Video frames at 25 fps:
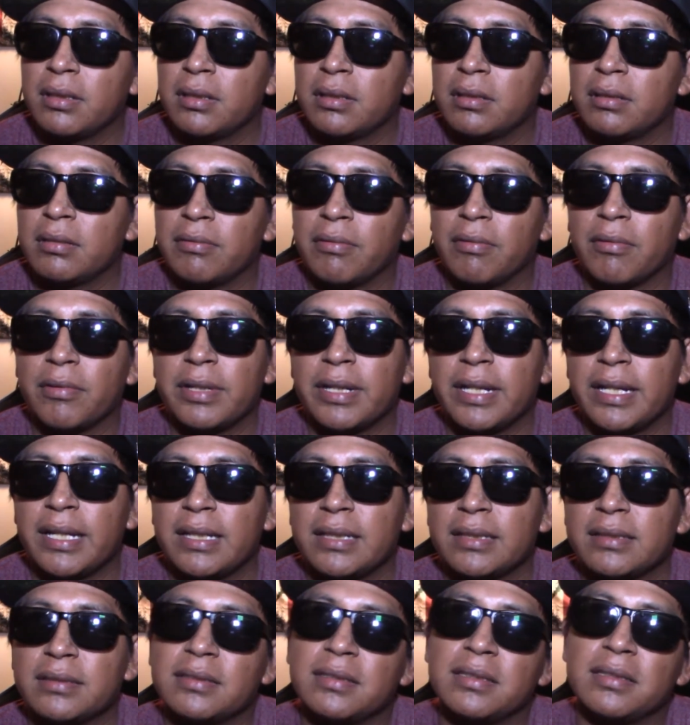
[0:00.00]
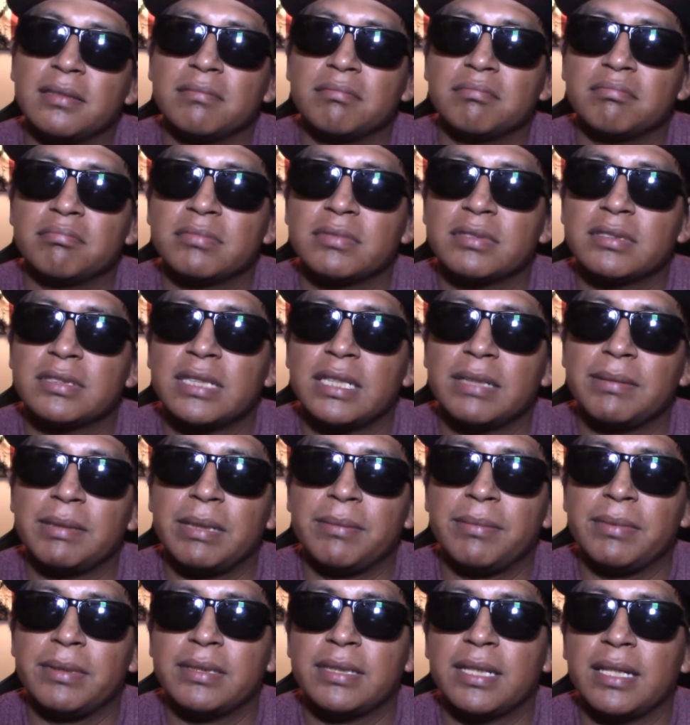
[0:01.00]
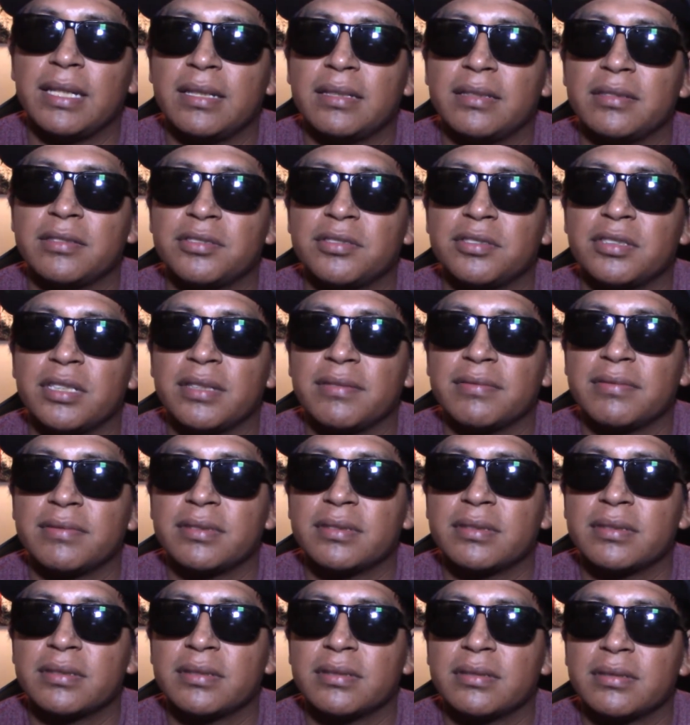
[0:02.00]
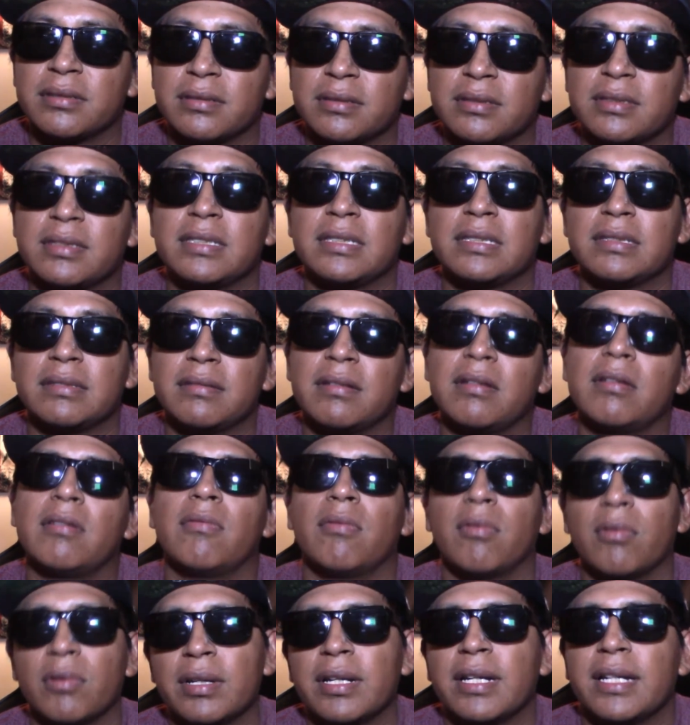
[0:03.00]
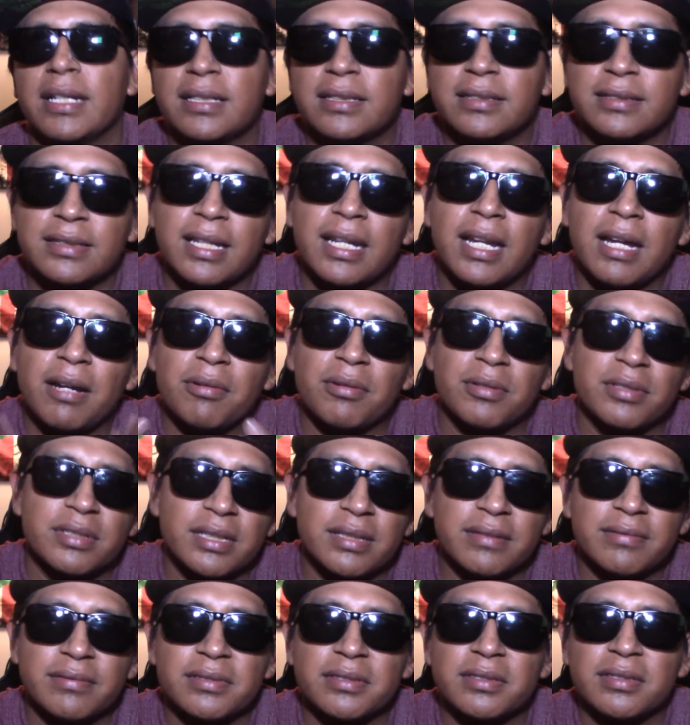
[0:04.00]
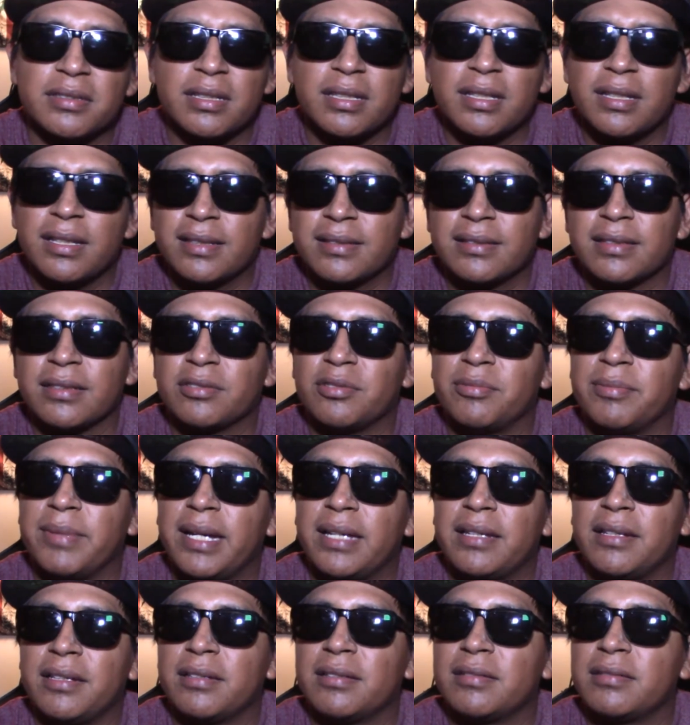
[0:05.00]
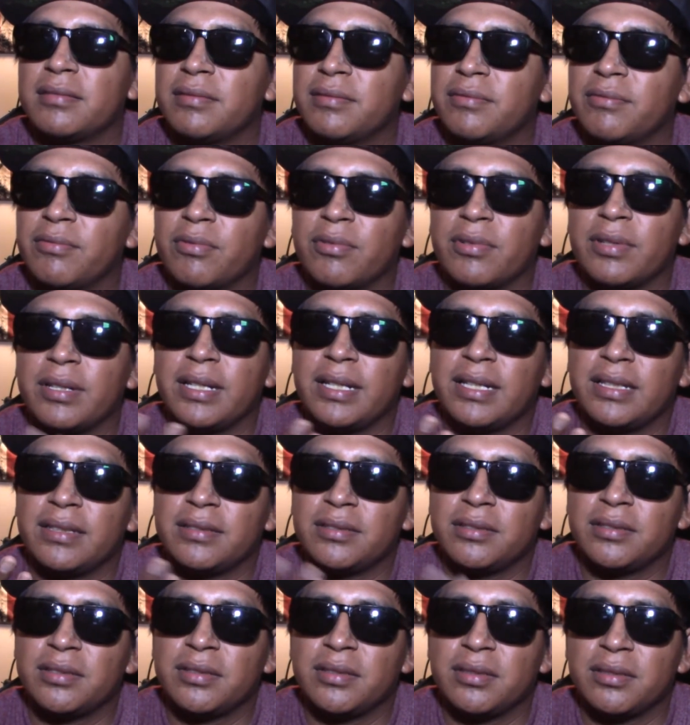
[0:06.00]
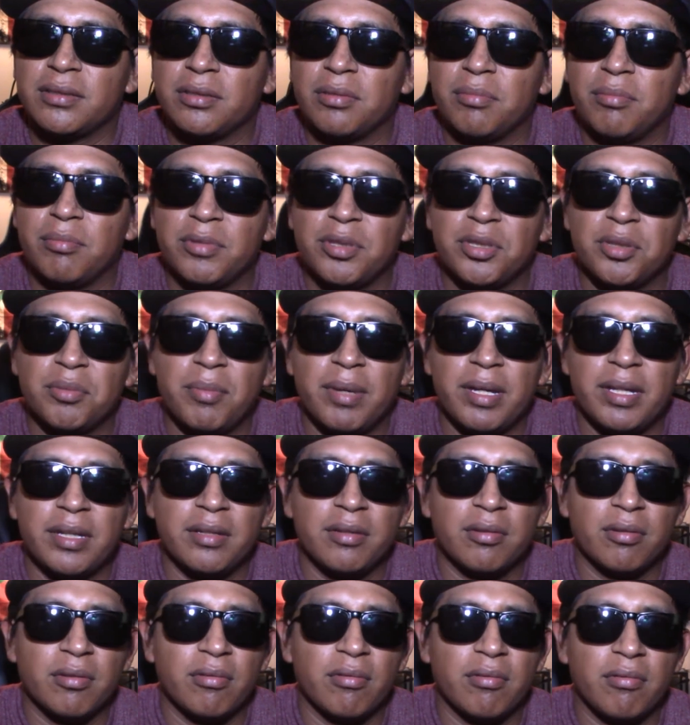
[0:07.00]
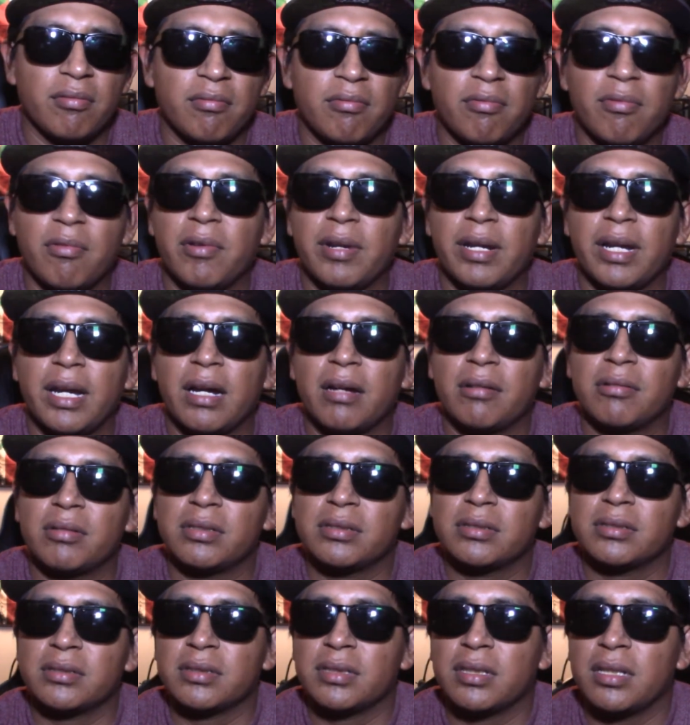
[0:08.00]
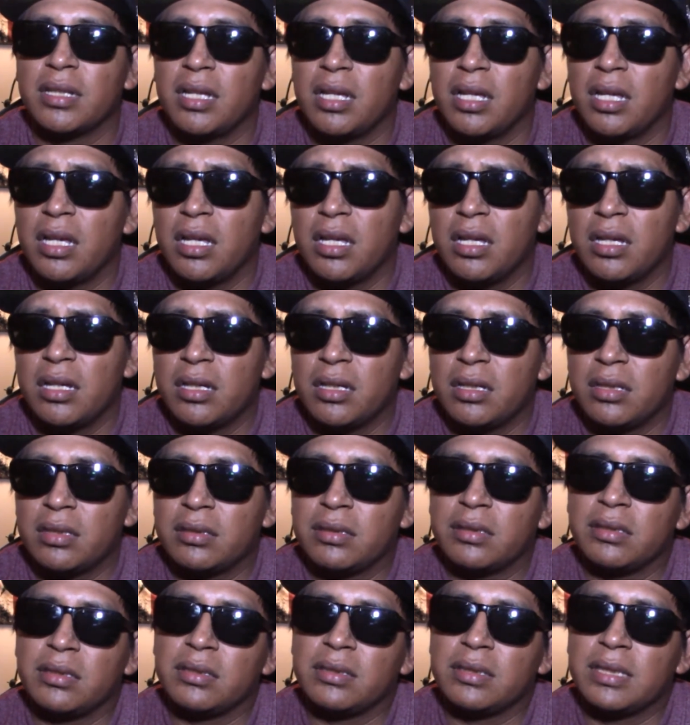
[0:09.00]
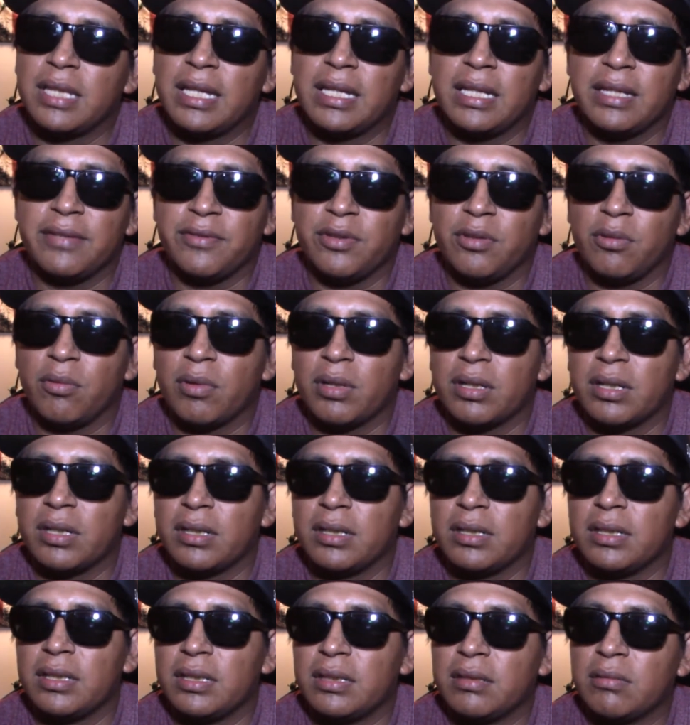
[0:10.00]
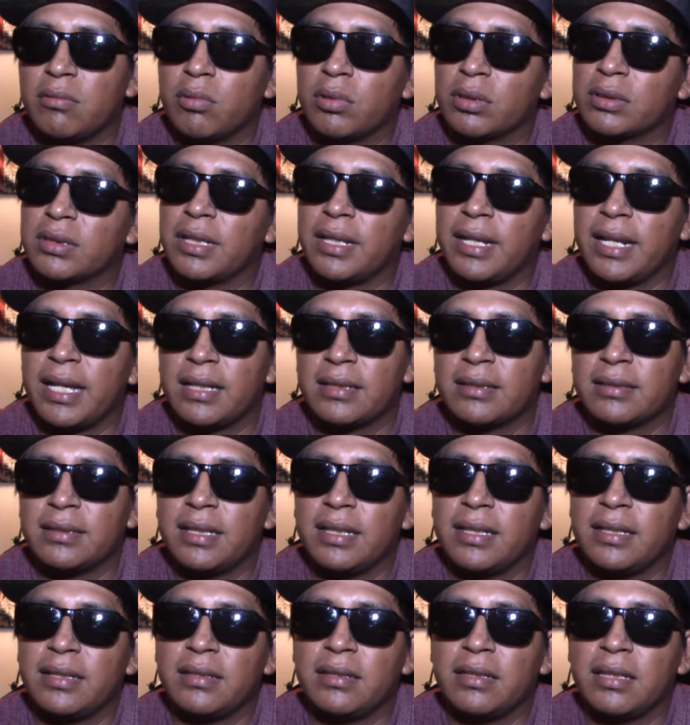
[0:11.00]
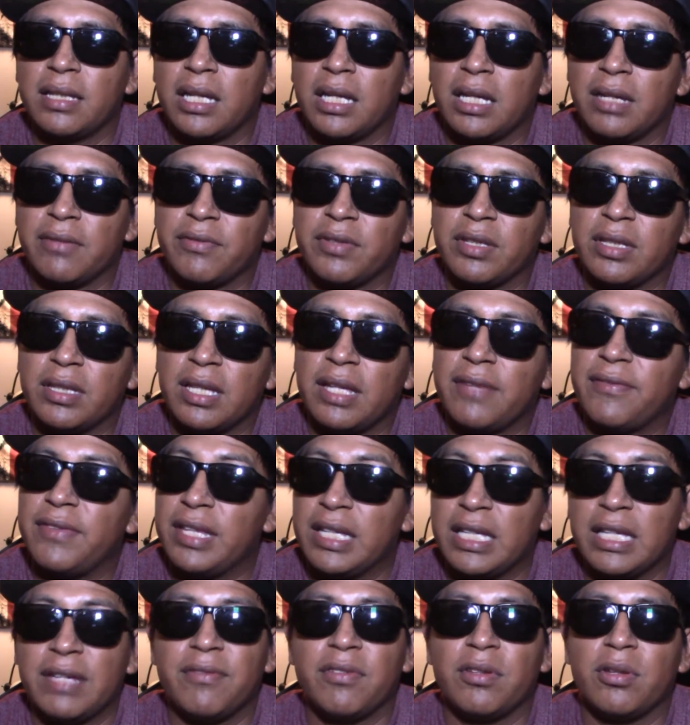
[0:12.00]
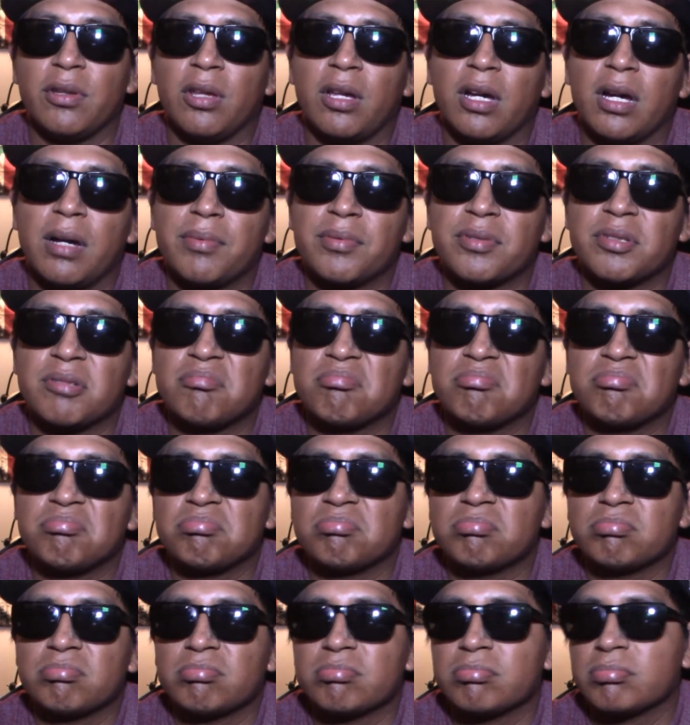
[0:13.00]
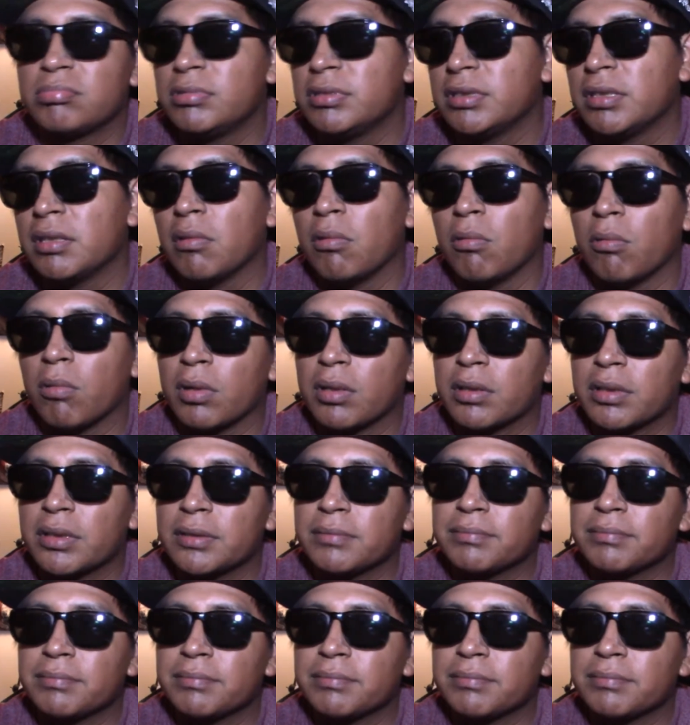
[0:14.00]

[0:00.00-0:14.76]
4 days, say maybe 10 shifts. 4 days, 10-hour shifts. It's not too bad, you know. In 4 days, you made your 40 hours. And then if you want to work the next day, if they give you the option, you can work it.